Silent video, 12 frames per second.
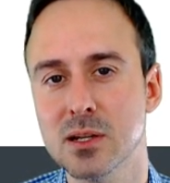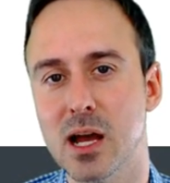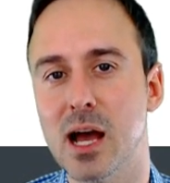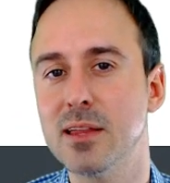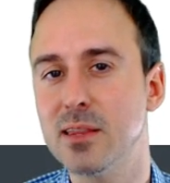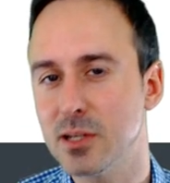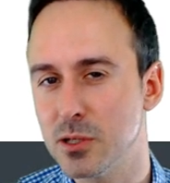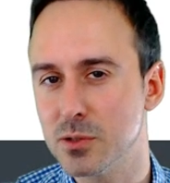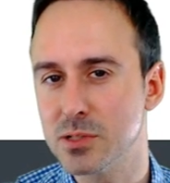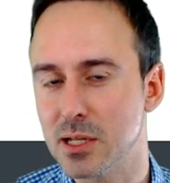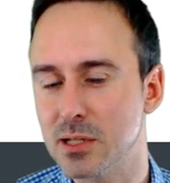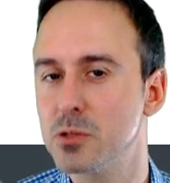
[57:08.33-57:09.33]
I think your
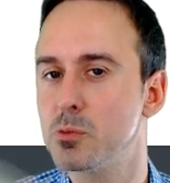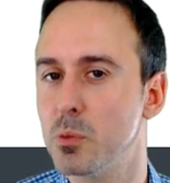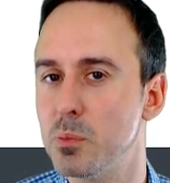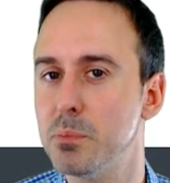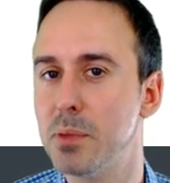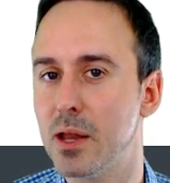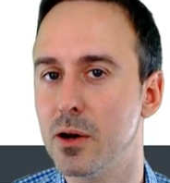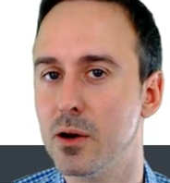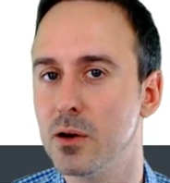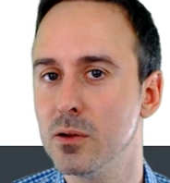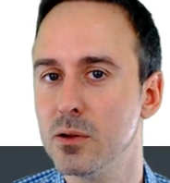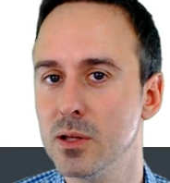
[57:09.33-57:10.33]
sentence would be
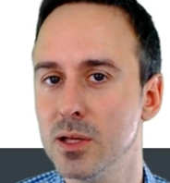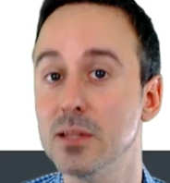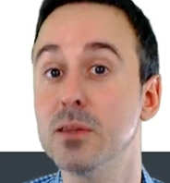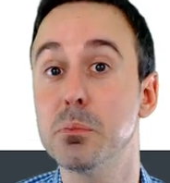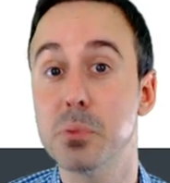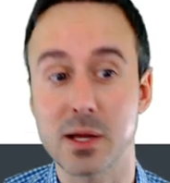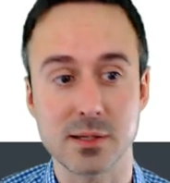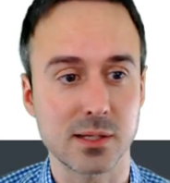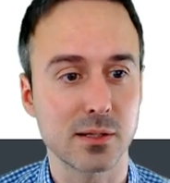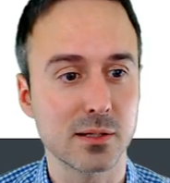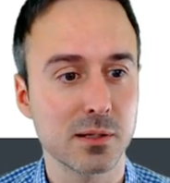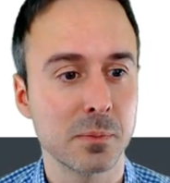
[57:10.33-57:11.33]
better in the present.